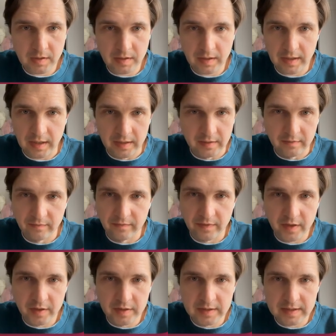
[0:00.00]
okay,
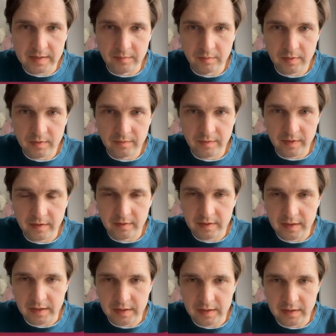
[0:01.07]
very simple,
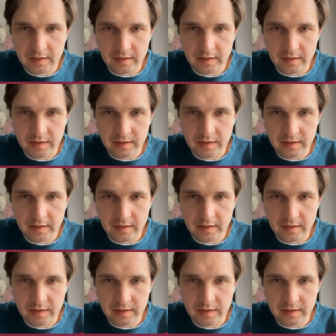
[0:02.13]
very